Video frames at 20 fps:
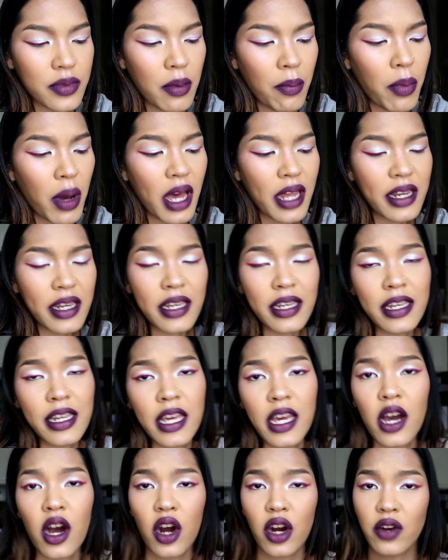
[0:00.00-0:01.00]
But
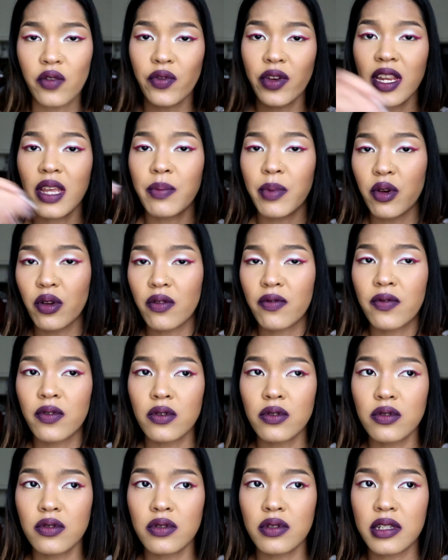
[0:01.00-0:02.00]
they are really
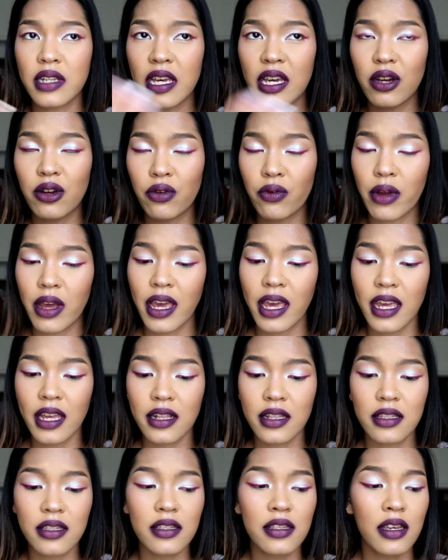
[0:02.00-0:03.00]
beautiful, they are
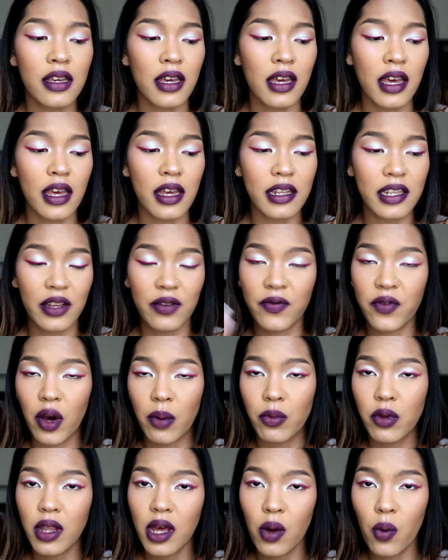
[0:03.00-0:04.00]
great, they're
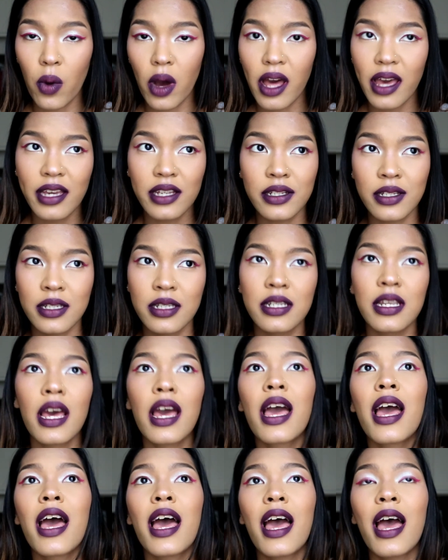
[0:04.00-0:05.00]
formula wise.
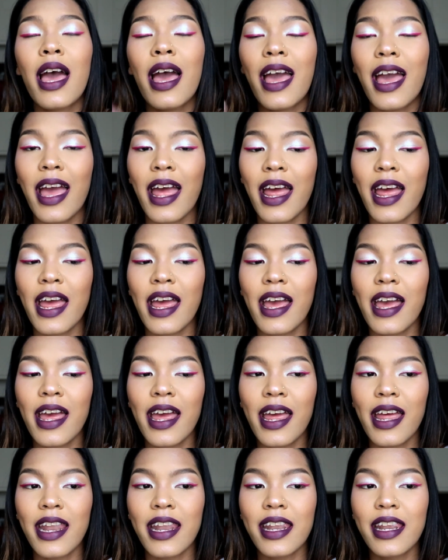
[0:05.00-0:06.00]

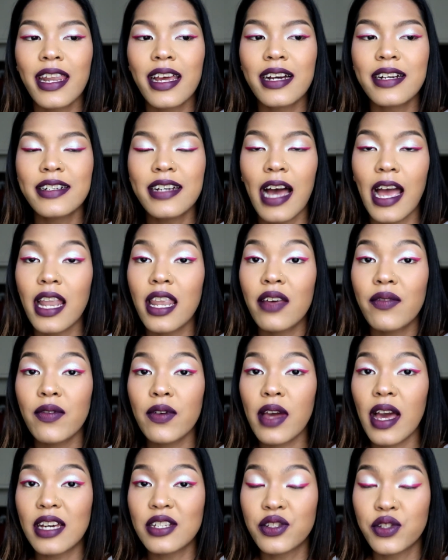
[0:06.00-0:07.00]
And I love you
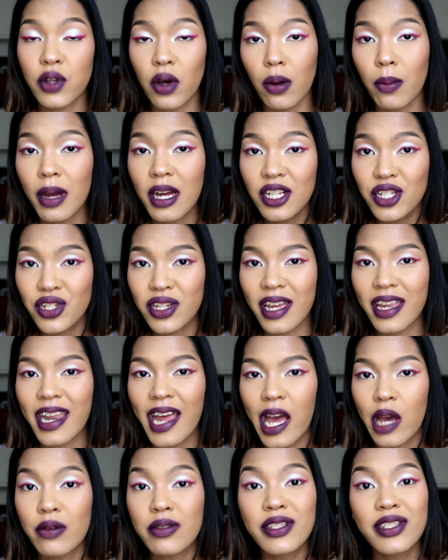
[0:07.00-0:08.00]
guys so much, and
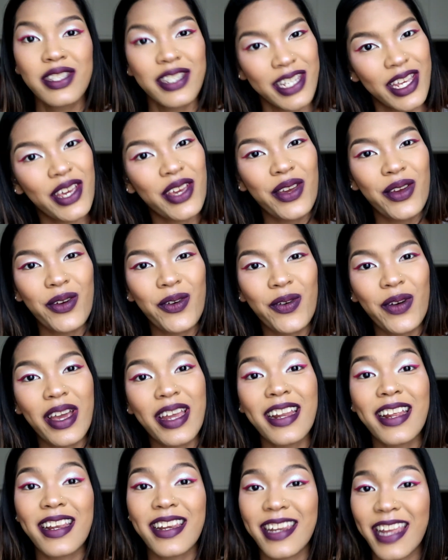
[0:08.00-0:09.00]
I will see you
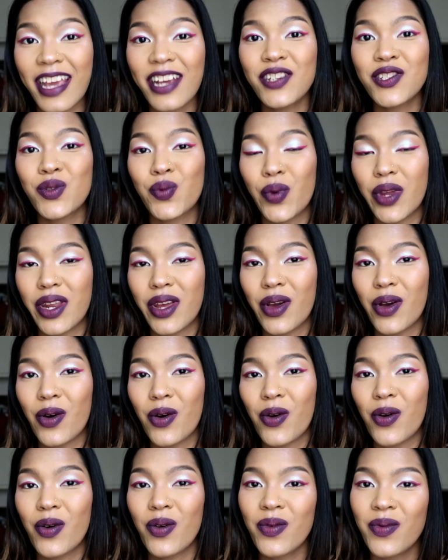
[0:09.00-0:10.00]
in the next
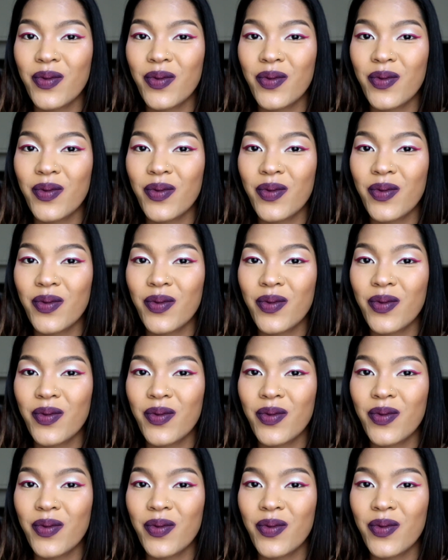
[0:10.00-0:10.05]
video.